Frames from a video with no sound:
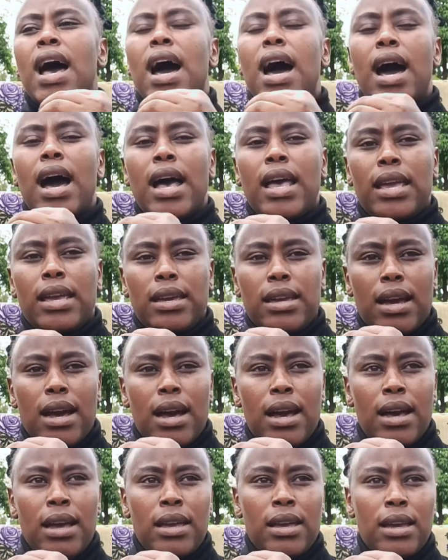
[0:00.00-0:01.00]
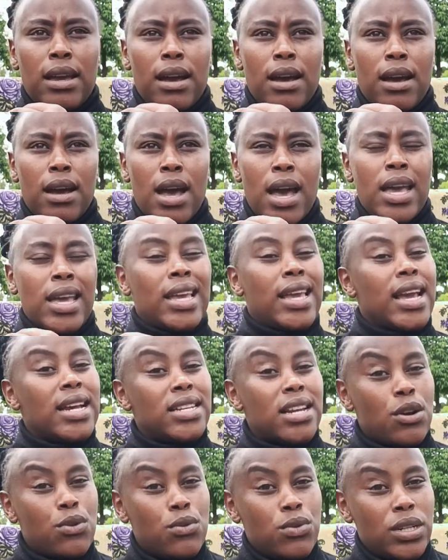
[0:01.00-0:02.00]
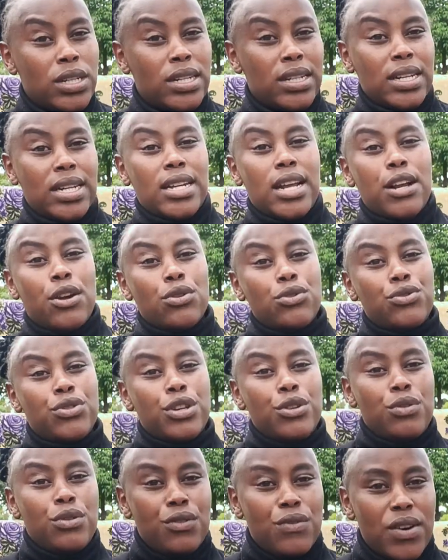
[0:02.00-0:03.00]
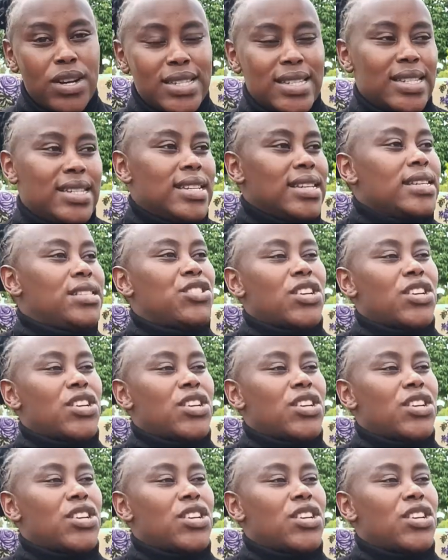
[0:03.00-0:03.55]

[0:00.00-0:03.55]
I get a good grade, I go to the university,